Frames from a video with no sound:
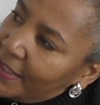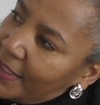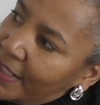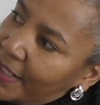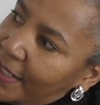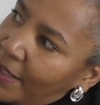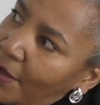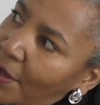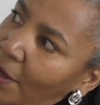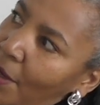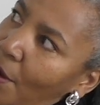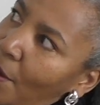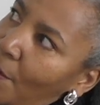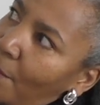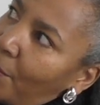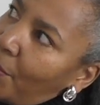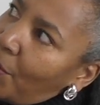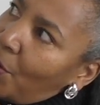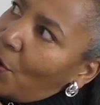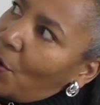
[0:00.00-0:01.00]
here.
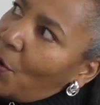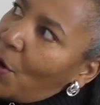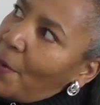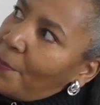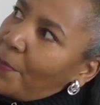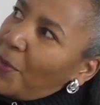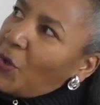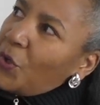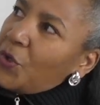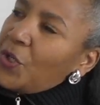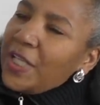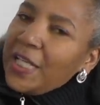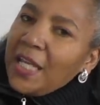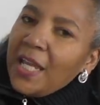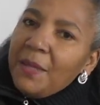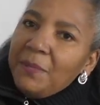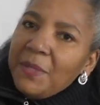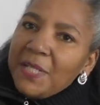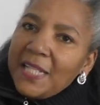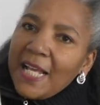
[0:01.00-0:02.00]
But I'm not going to
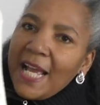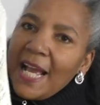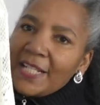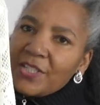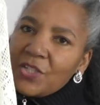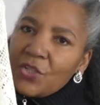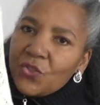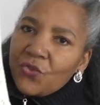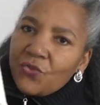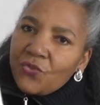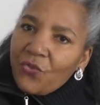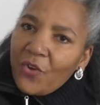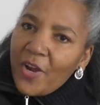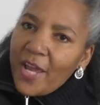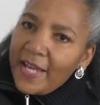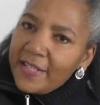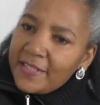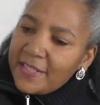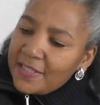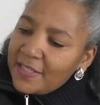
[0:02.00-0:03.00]
keep this as a
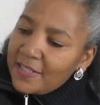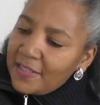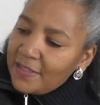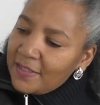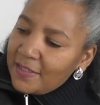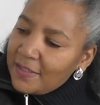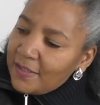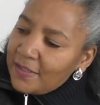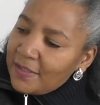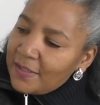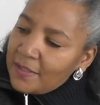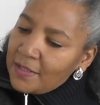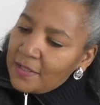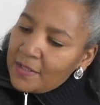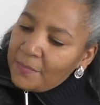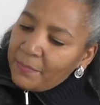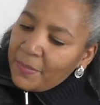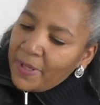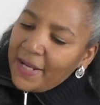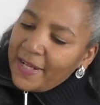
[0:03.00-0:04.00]
dress
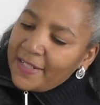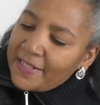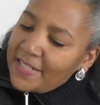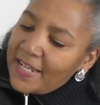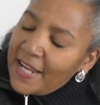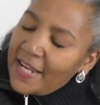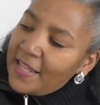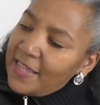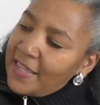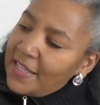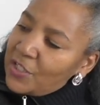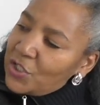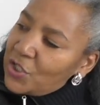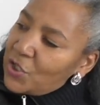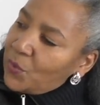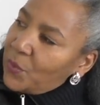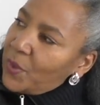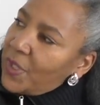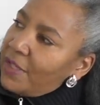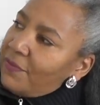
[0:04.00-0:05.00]
by adding anything
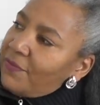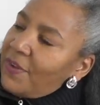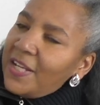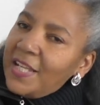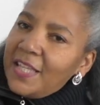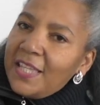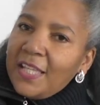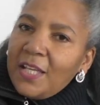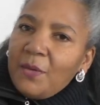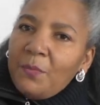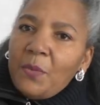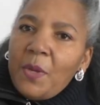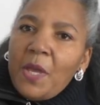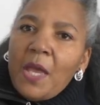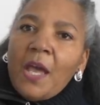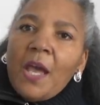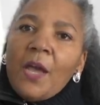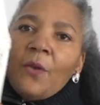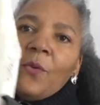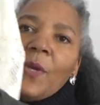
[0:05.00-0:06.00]
to it. If anything,
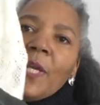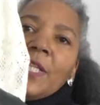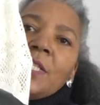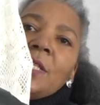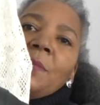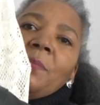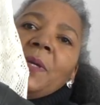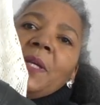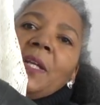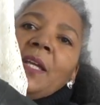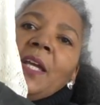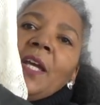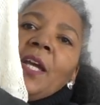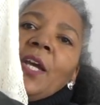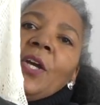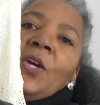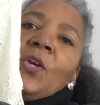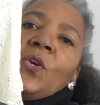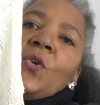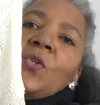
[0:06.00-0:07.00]
I'm going to be
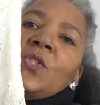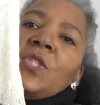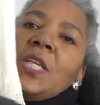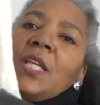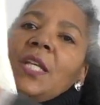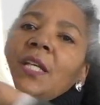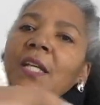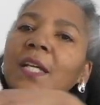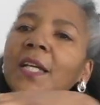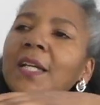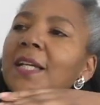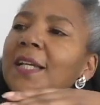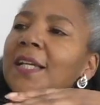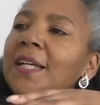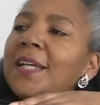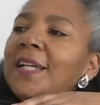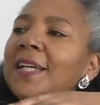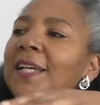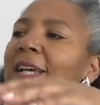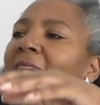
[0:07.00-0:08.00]
cutting,
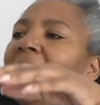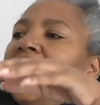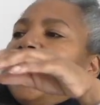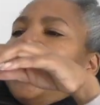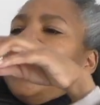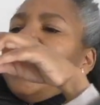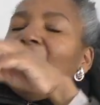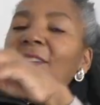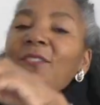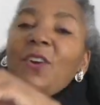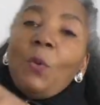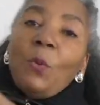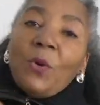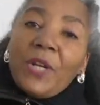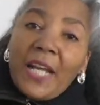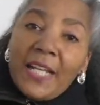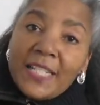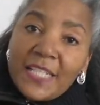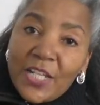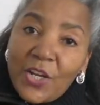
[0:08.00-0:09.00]
I've got one
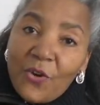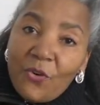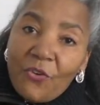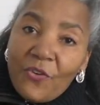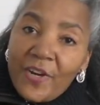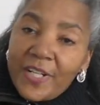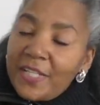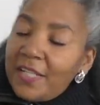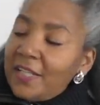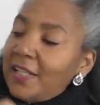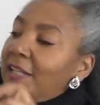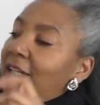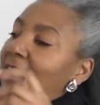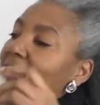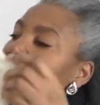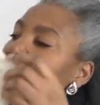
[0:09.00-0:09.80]
idea already,